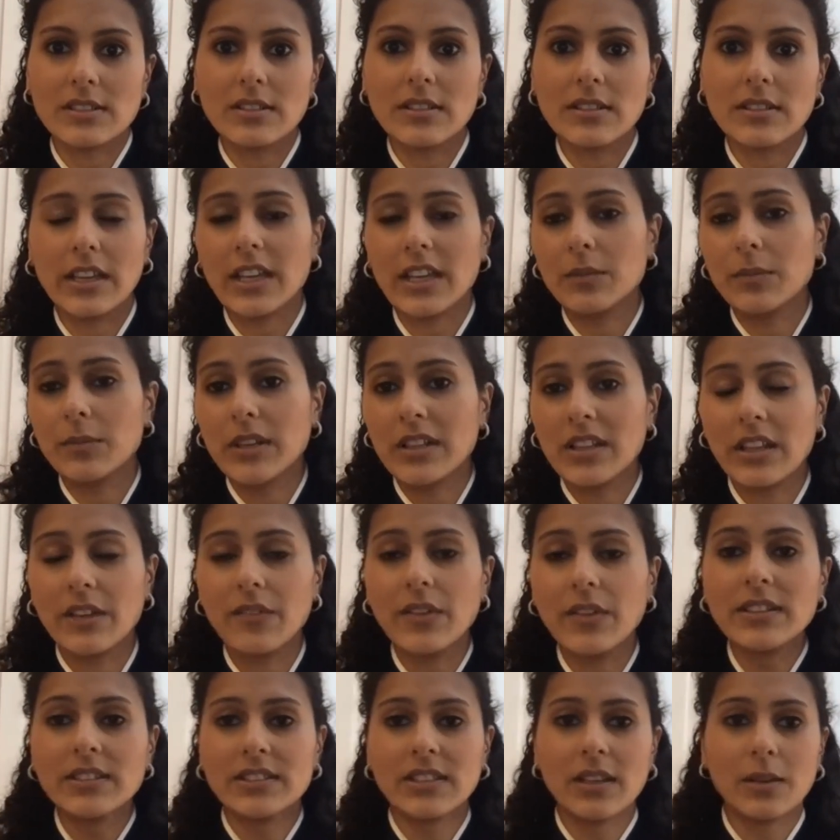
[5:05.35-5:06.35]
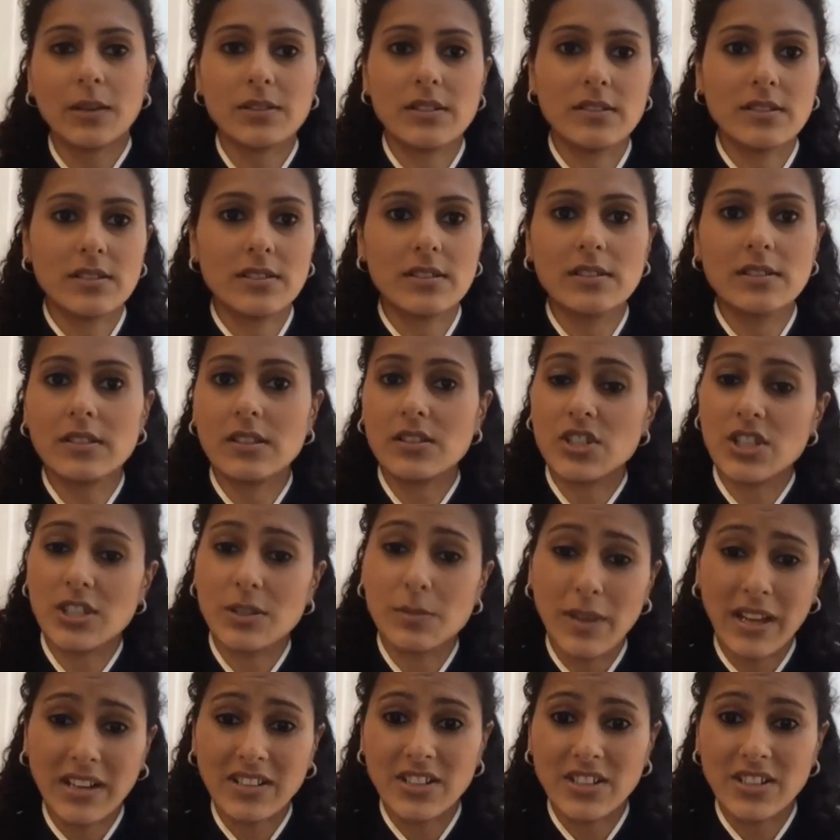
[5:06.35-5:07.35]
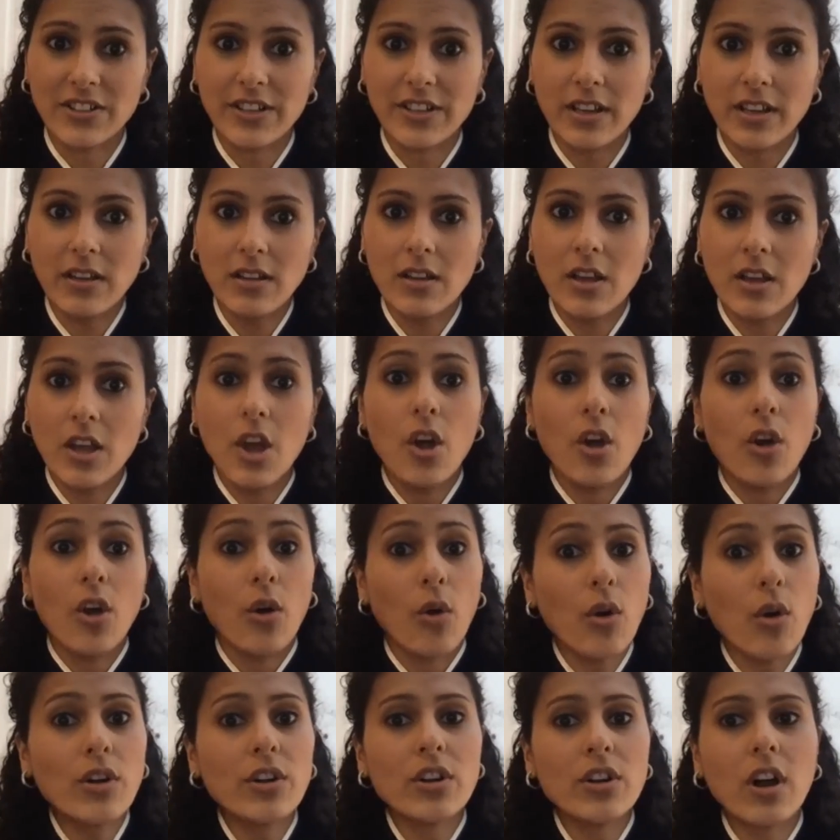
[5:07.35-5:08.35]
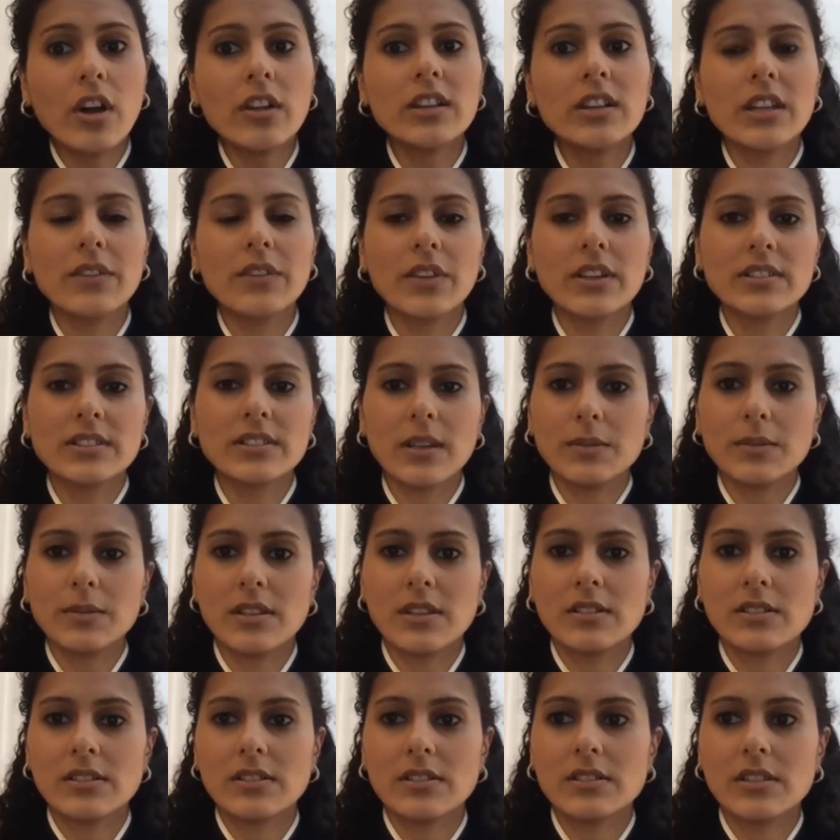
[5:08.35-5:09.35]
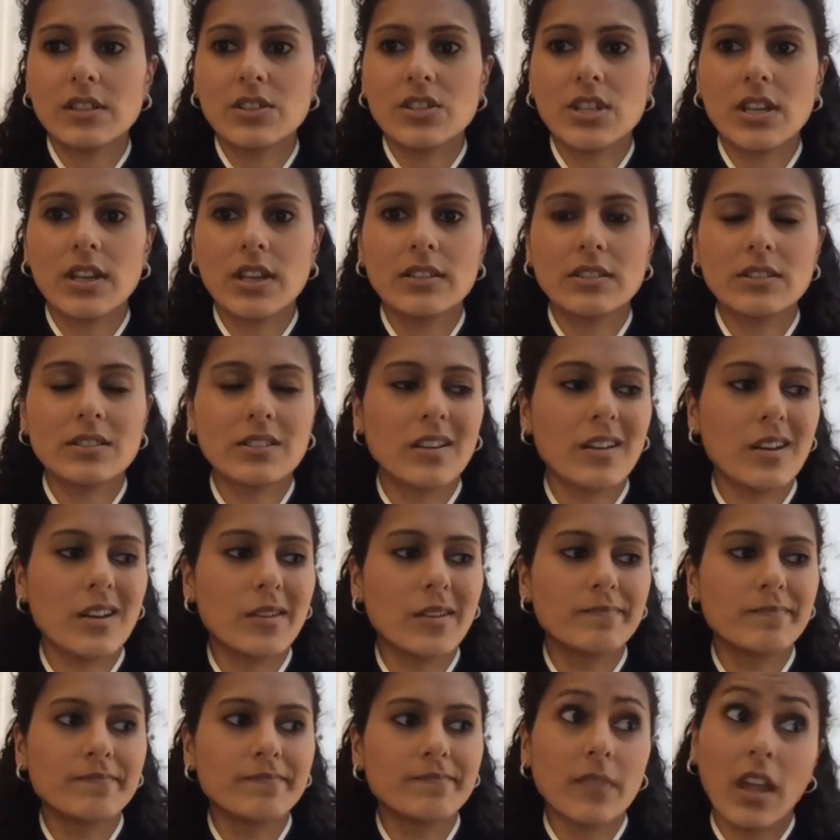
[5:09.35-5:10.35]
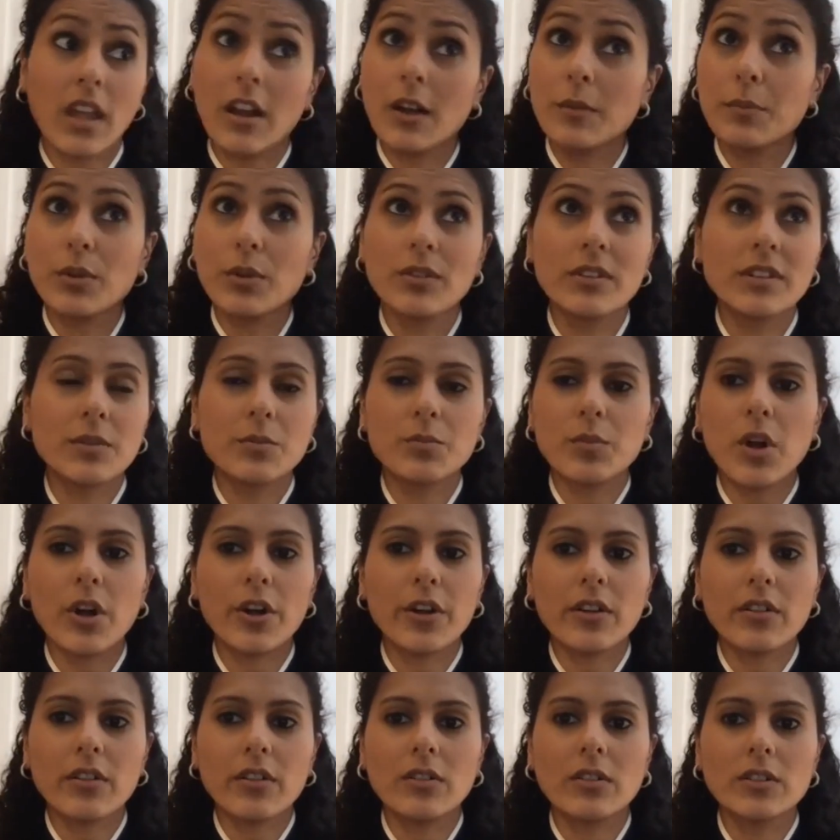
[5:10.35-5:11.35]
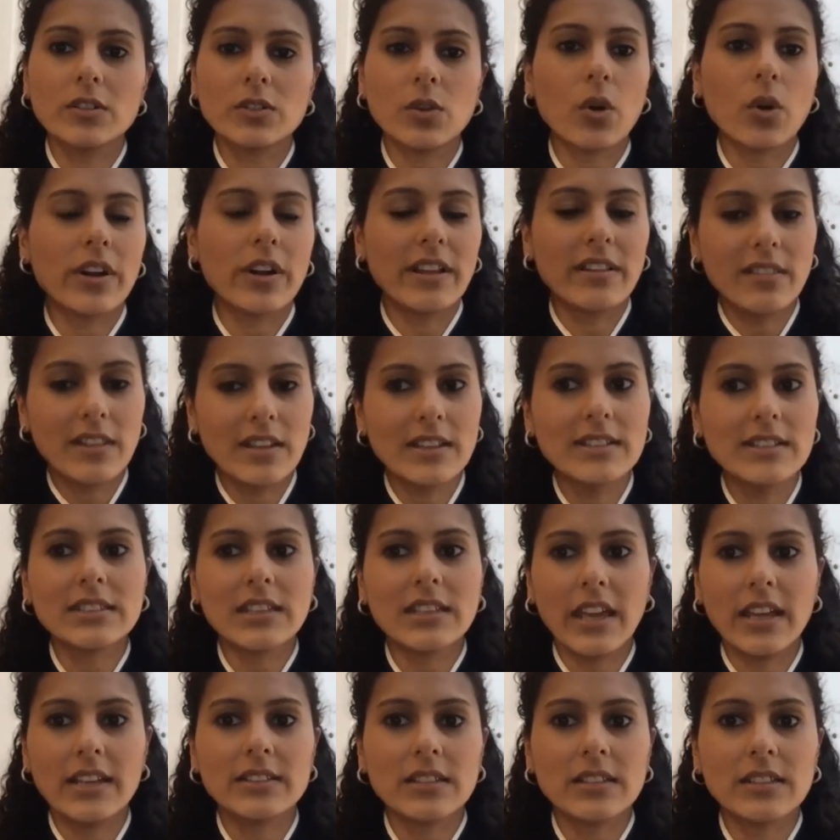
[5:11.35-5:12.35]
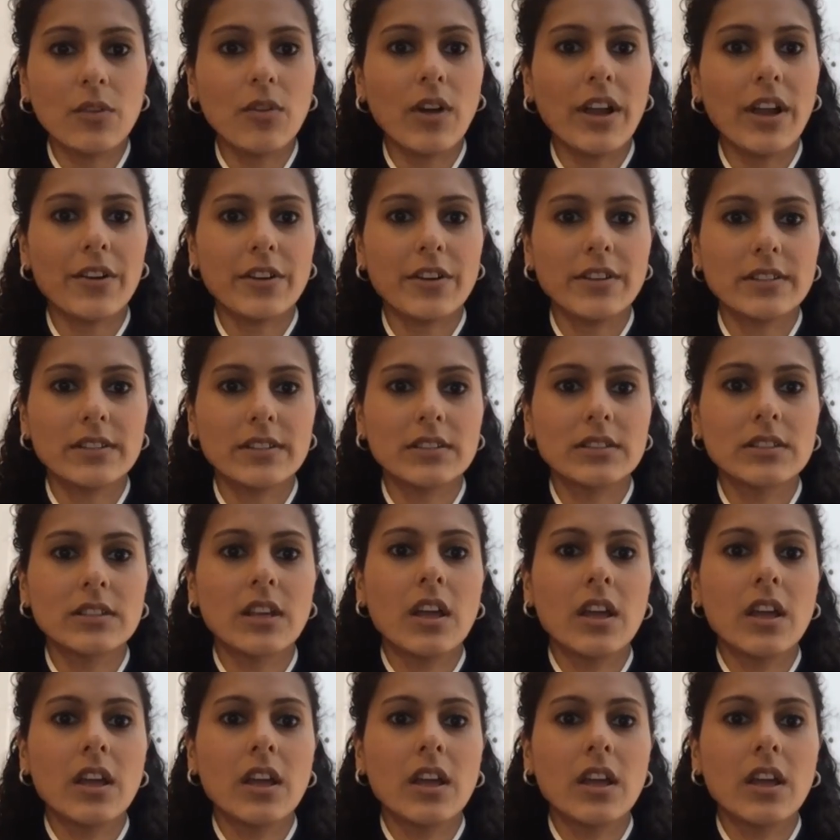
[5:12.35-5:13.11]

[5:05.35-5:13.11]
They can be living substances such as bacteria, or non-living substances such as air pollutant particles, or in this case, a virus.